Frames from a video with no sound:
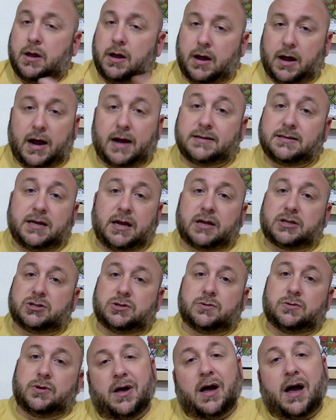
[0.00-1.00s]
I tagged
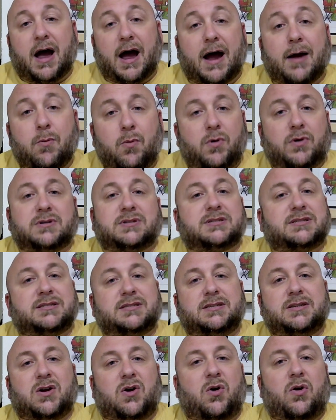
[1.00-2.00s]
you. I want to
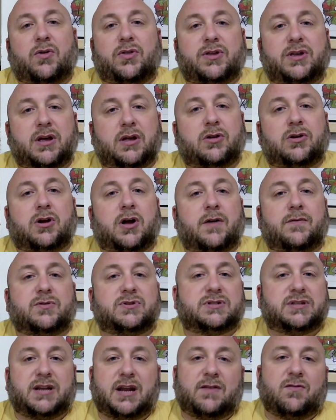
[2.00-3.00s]
see all the yellow covers
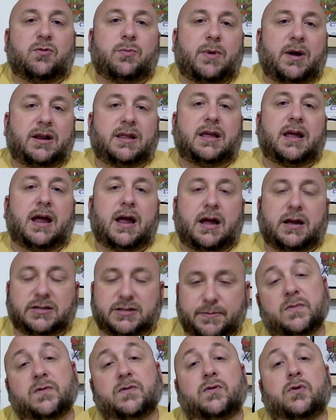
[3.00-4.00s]
that everybody has,
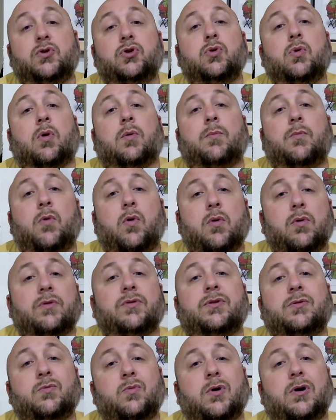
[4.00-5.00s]
so you are more
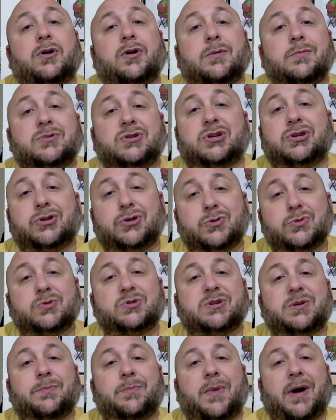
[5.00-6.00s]
than welcome to
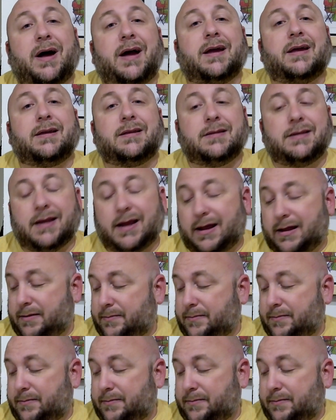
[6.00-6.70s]
use my name.